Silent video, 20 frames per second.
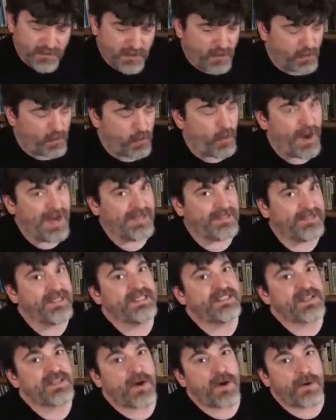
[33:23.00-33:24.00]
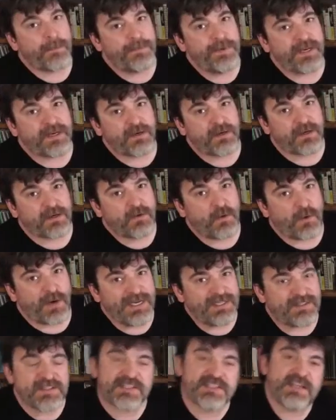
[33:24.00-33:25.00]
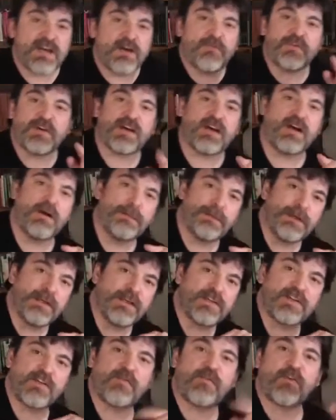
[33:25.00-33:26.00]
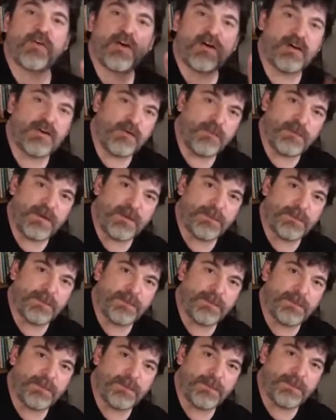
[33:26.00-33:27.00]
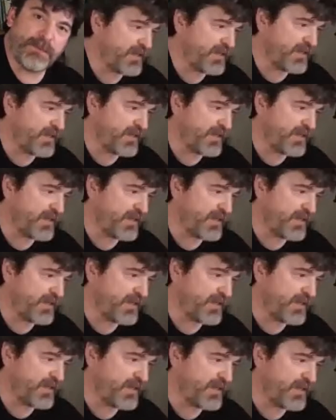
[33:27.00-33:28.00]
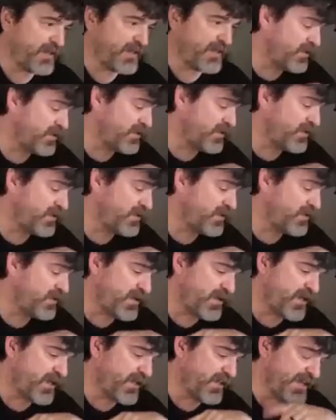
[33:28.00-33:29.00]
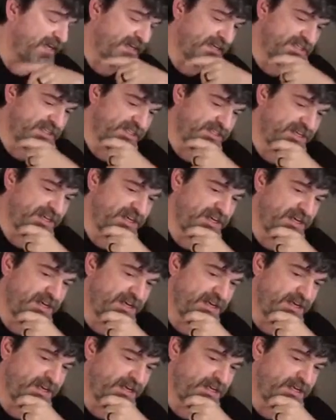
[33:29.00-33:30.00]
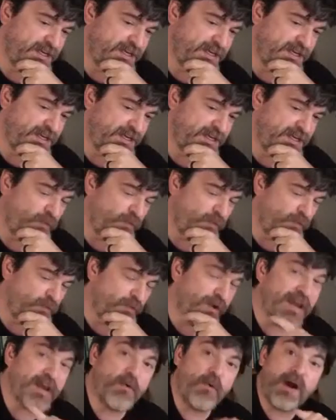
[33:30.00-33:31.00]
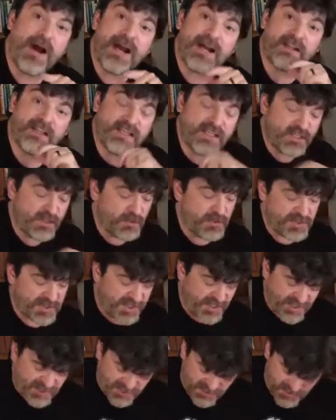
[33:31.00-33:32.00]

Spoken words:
Quite the guitar picker, quite the self-accompanist for all you people out there. Eliza Gilkison. Like I say, Ray Wiley used this